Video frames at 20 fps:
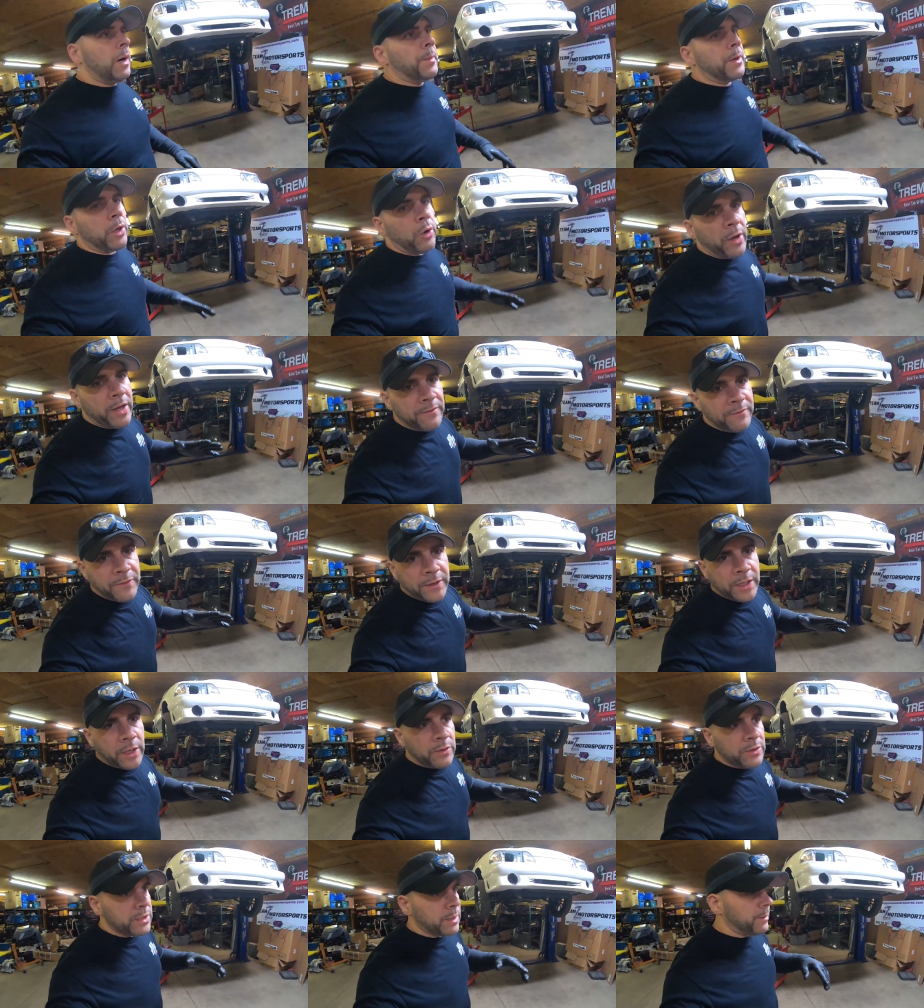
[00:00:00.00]
I'm gonna go ahead and
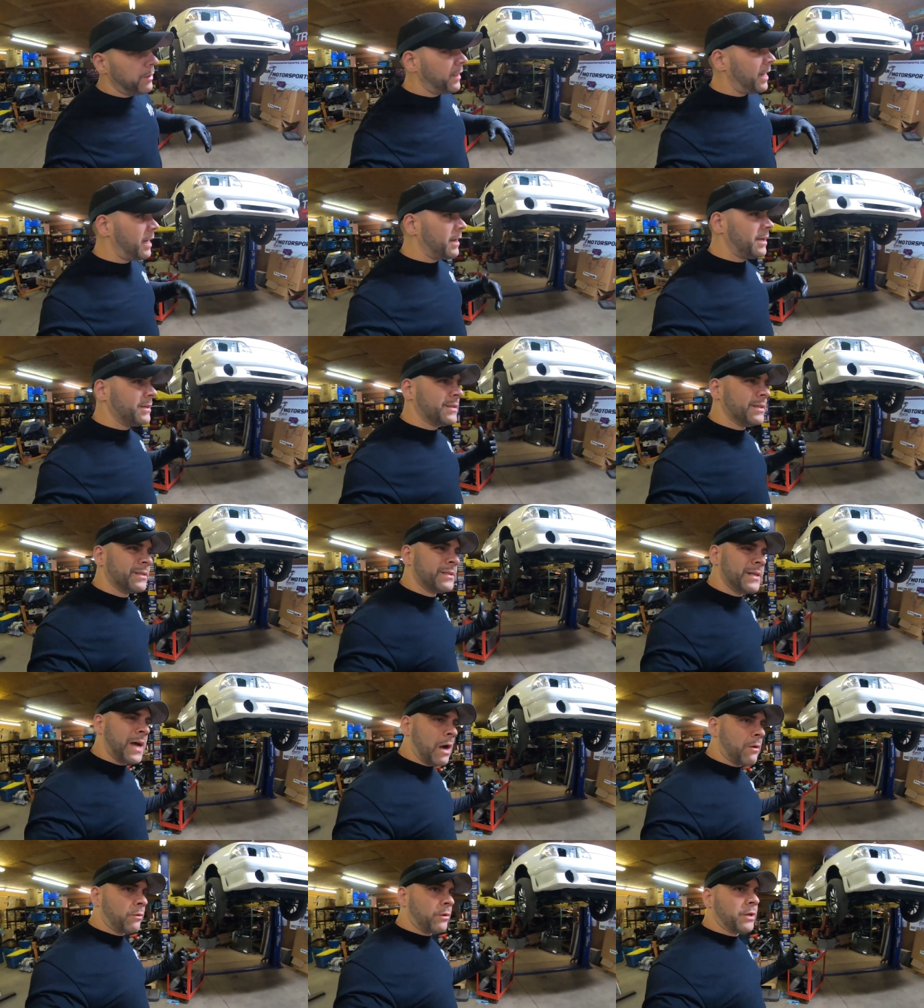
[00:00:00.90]
video some of that as it's
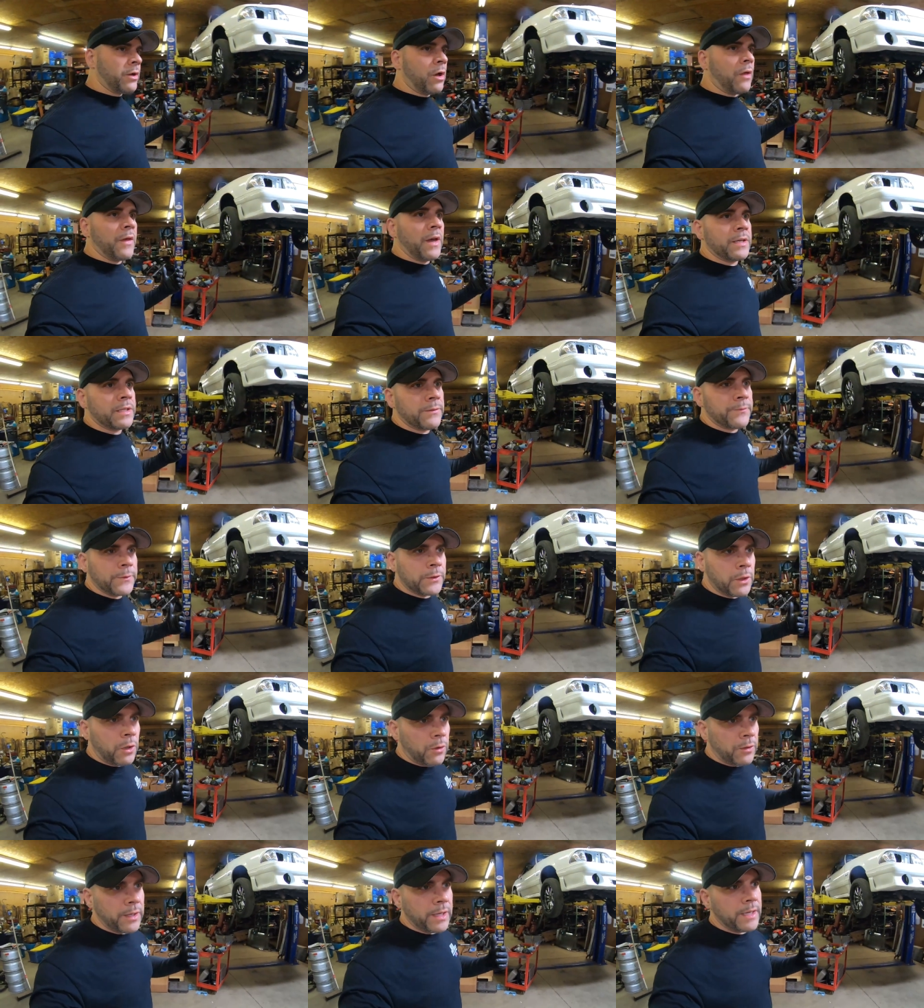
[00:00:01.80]
not really all that
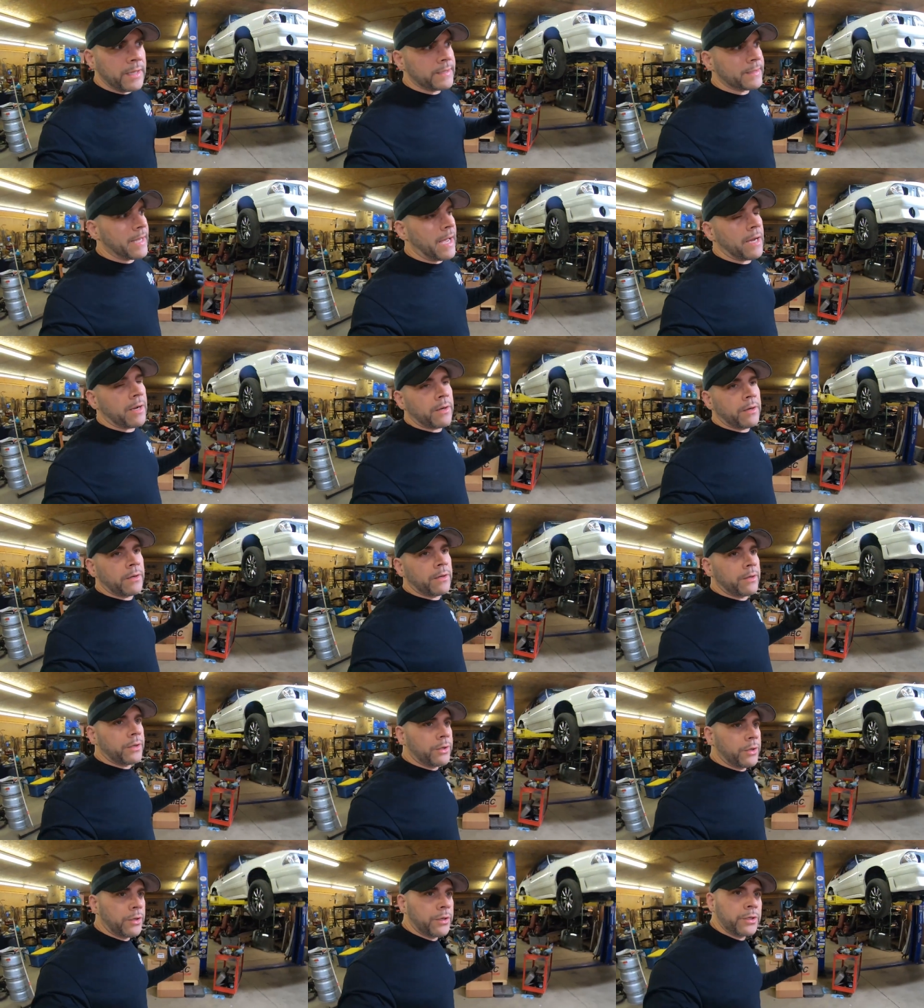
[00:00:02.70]
difficult and it's got
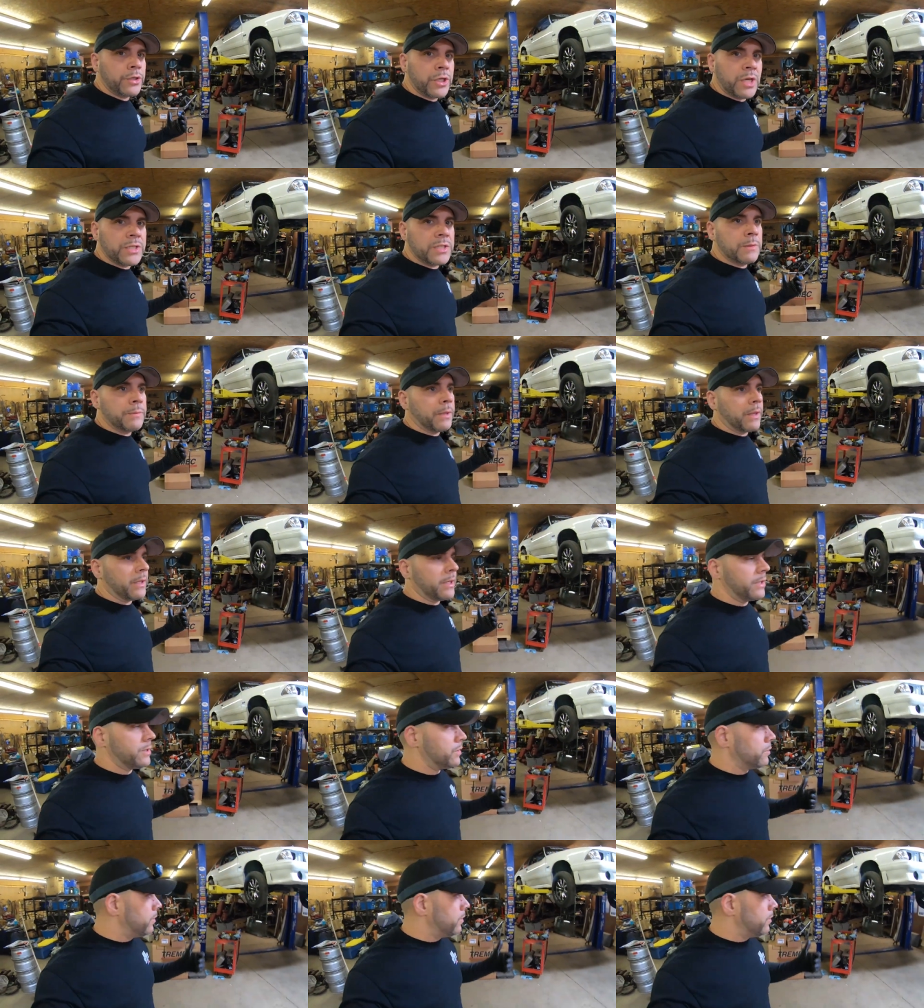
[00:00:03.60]
good adjustability